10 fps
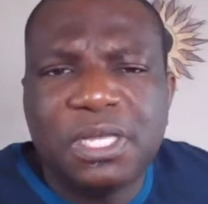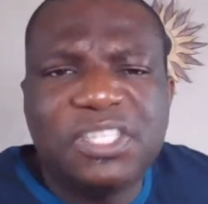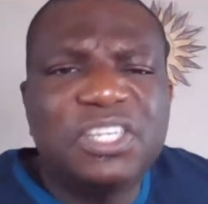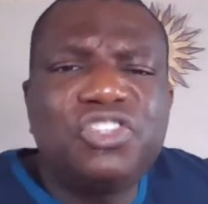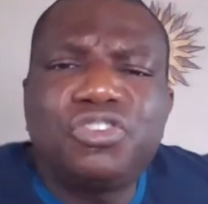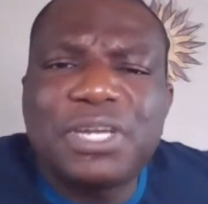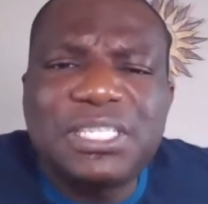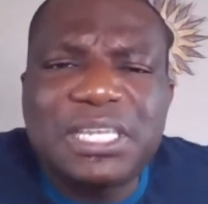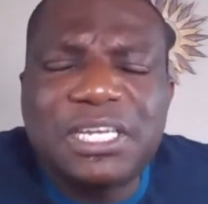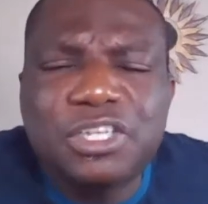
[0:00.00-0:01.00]
He's
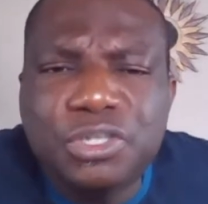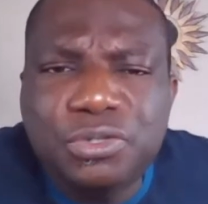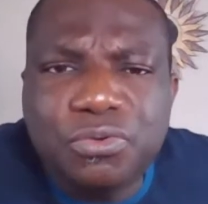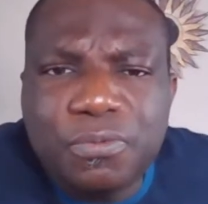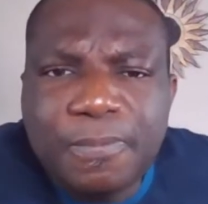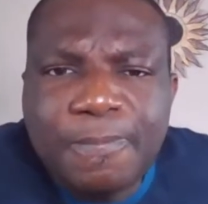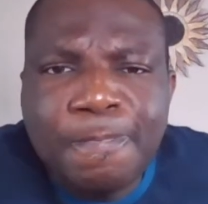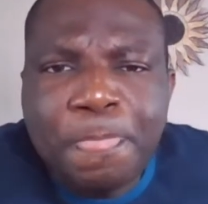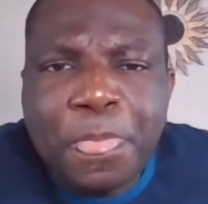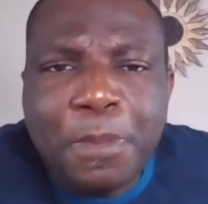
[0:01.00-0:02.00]
interested in you
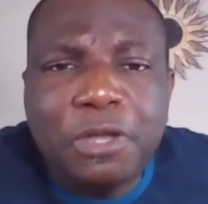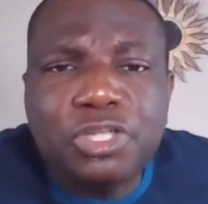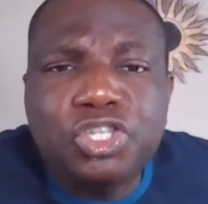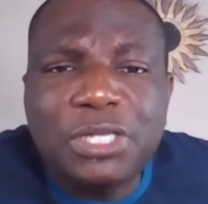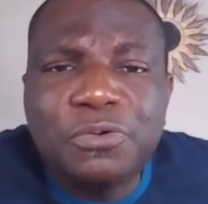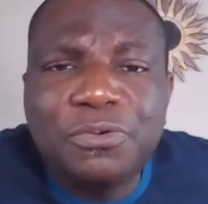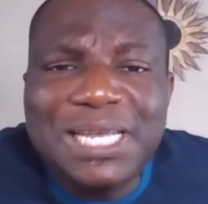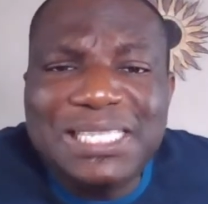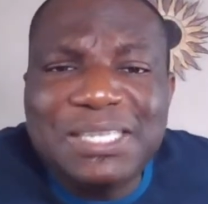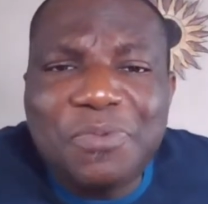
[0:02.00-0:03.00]
because you're the
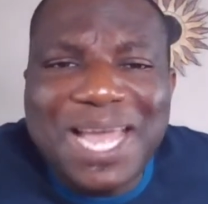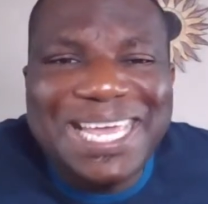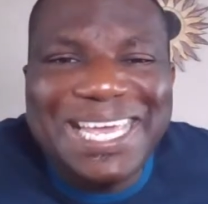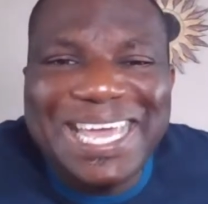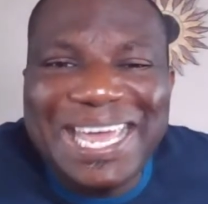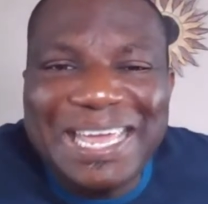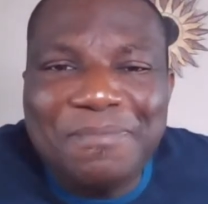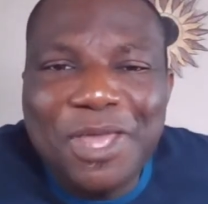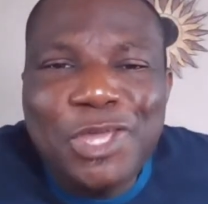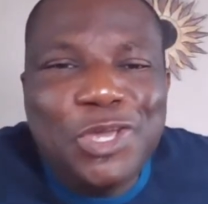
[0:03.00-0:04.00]
reason why he
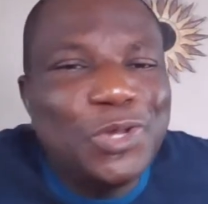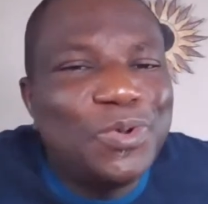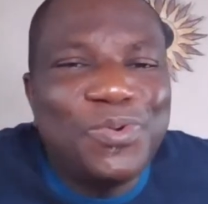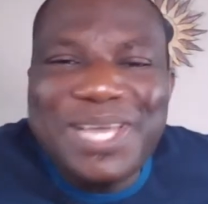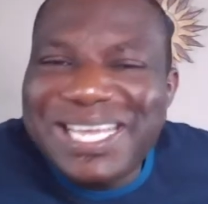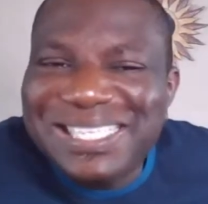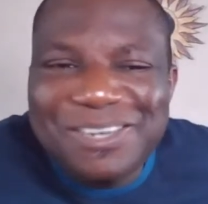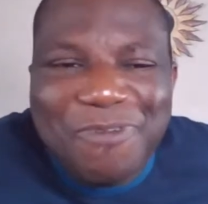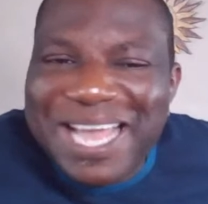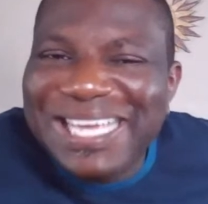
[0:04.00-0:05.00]
came. You're the
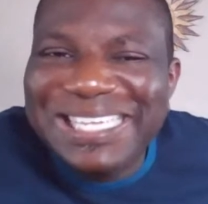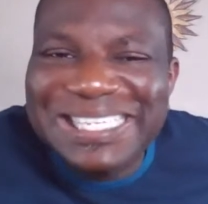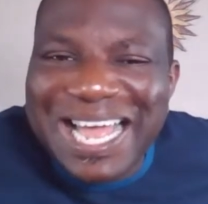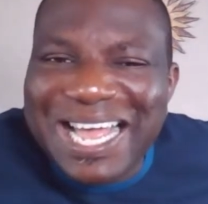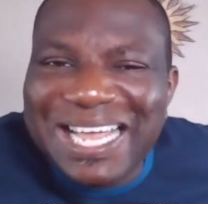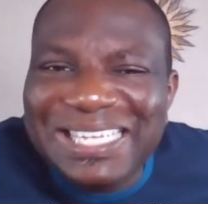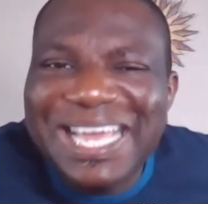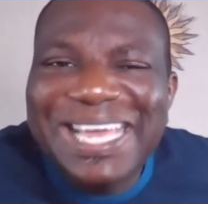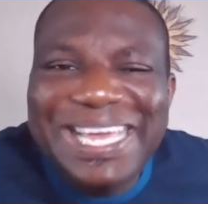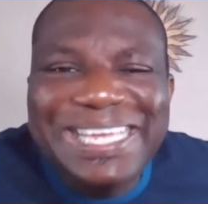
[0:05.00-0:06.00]
reason why he died.
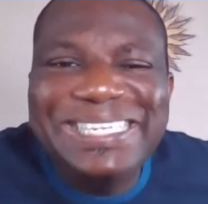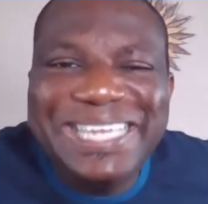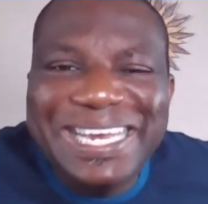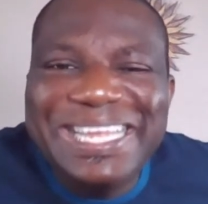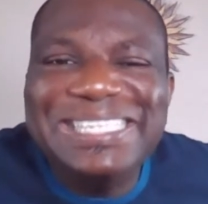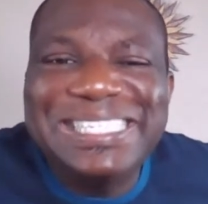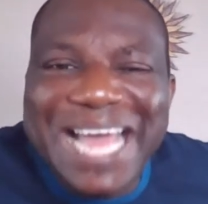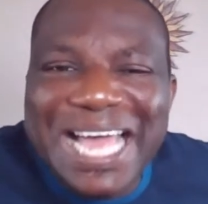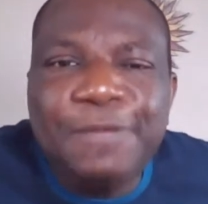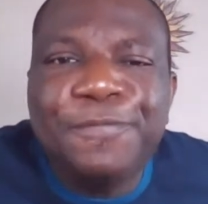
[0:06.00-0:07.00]
He didn't
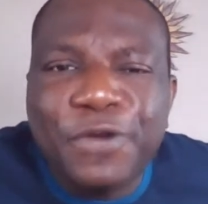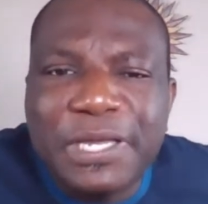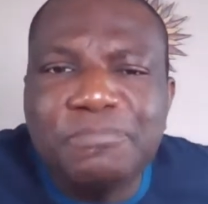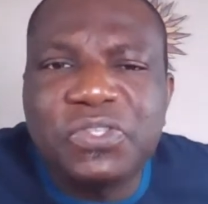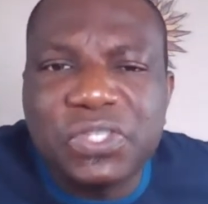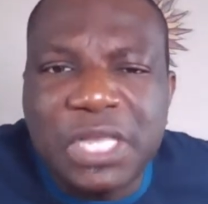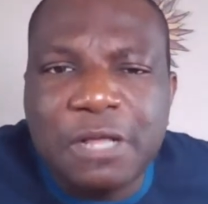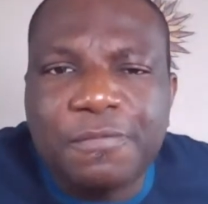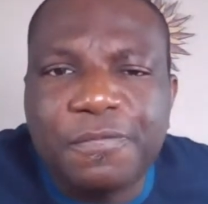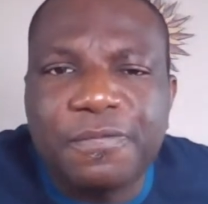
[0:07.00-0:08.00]
die for
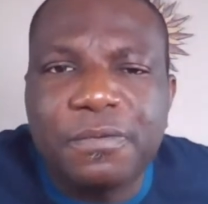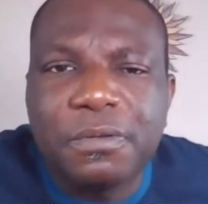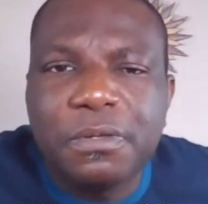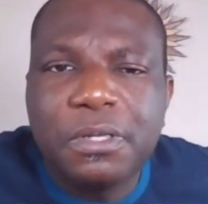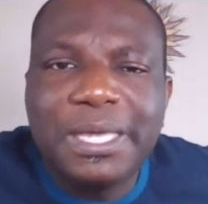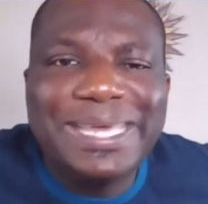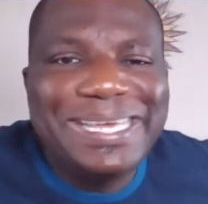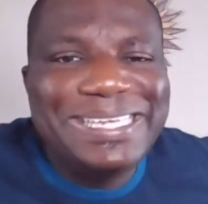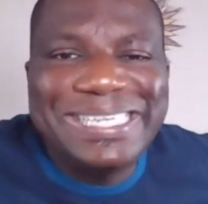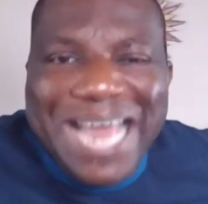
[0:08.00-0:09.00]
himself.
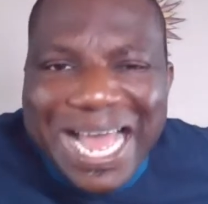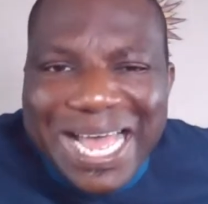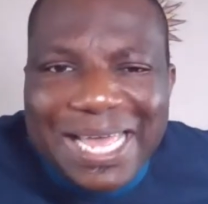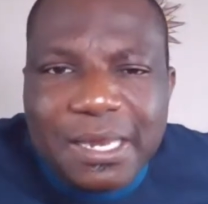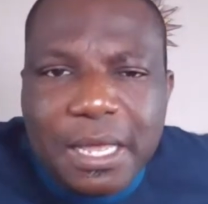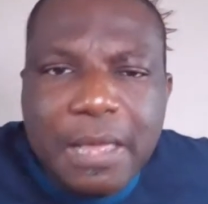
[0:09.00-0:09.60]
He died